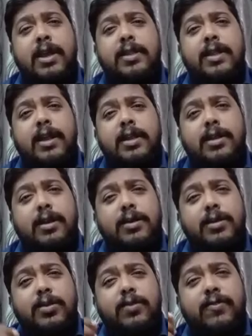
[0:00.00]
that,
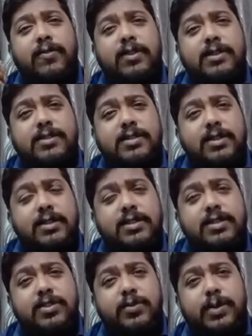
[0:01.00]
for a certain
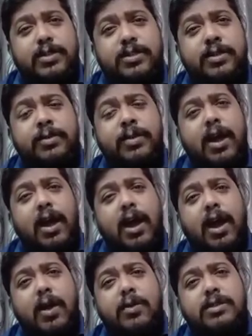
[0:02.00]
situation,
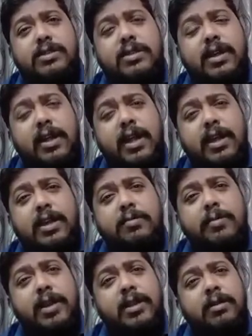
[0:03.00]
how is it that I
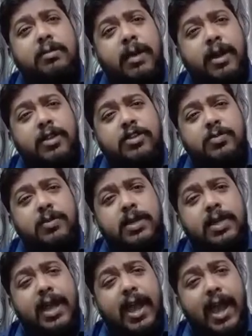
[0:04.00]
can bring the
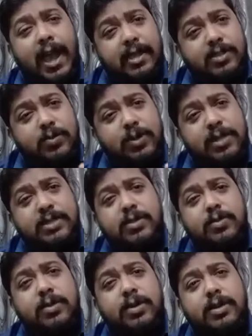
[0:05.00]
management as well as
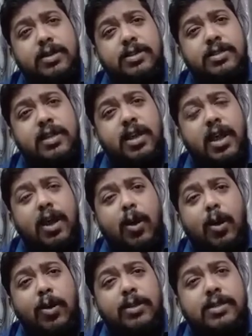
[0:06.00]
the workers
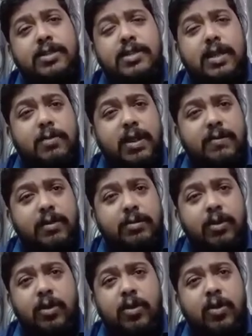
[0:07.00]
on the same level,
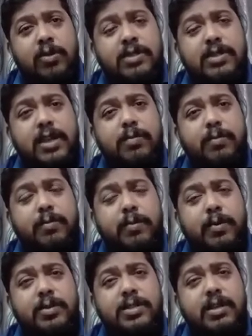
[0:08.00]
or on the
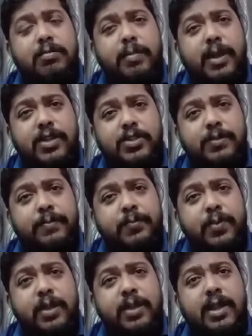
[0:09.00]
same page,
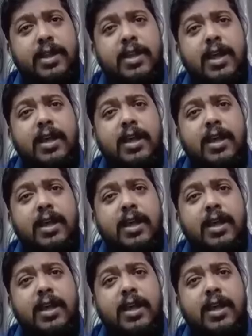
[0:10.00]
right?